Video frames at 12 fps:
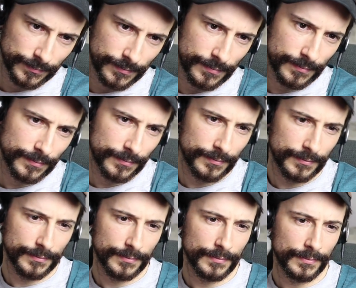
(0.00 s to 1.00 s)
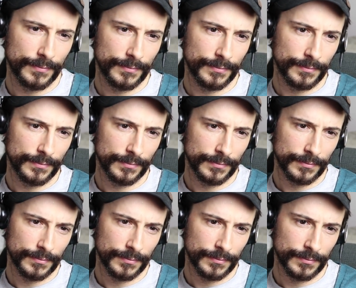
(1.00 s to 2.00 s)
Still I have
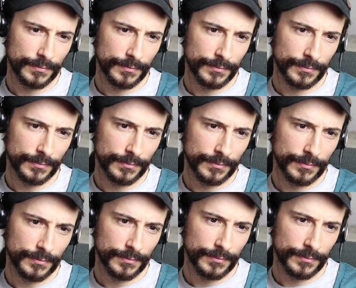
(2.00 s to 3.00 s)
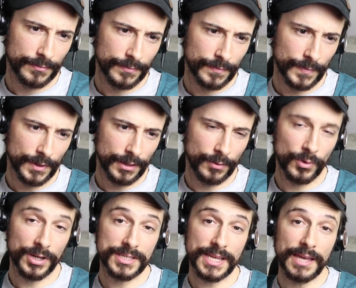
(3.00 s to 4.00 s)
to walk a few more. And
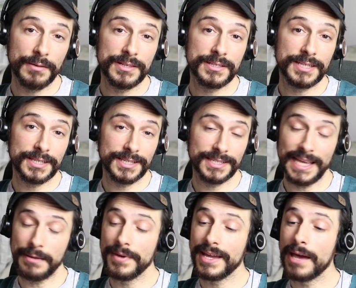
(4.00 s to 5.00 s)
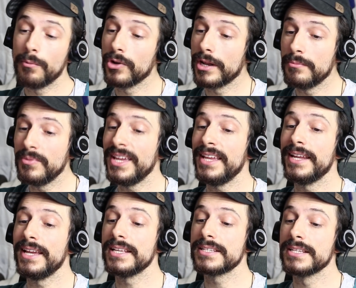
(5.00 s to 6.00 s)
when I say he does the same again, what I mean
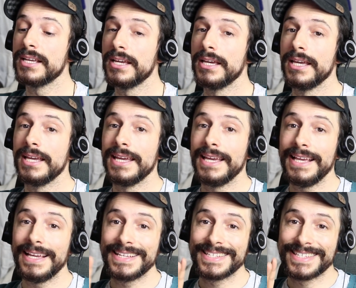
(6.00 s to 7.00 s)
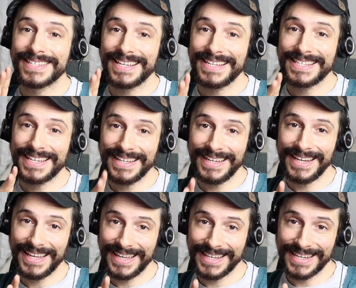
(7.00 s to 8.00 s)
is he is he's
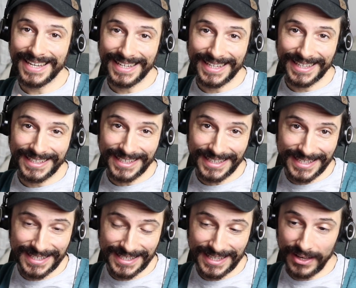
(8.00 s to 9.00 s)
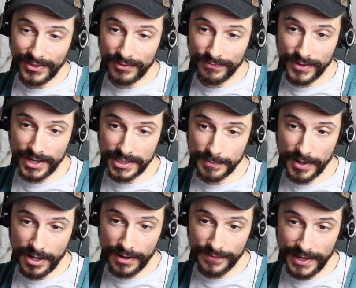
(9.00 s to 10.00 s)
leaning in into that on the first
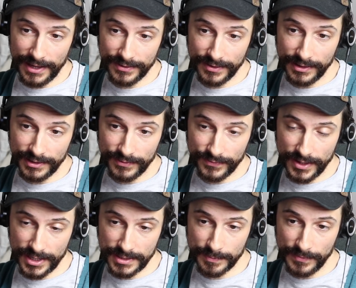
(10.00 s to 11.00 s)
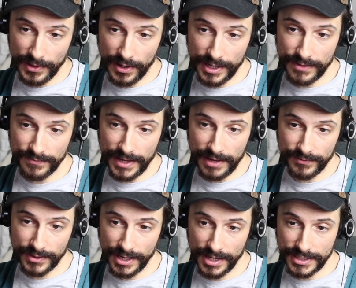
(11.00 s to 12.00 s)
part of that, the first line of that
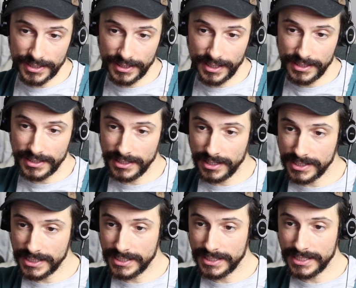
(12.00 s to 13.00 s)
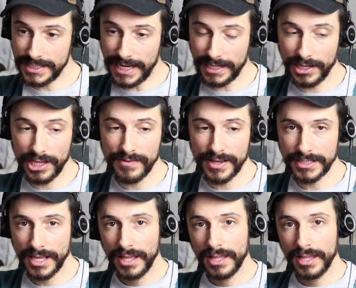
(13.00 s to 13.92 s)
verse, and then as he goes into the second line of the verse,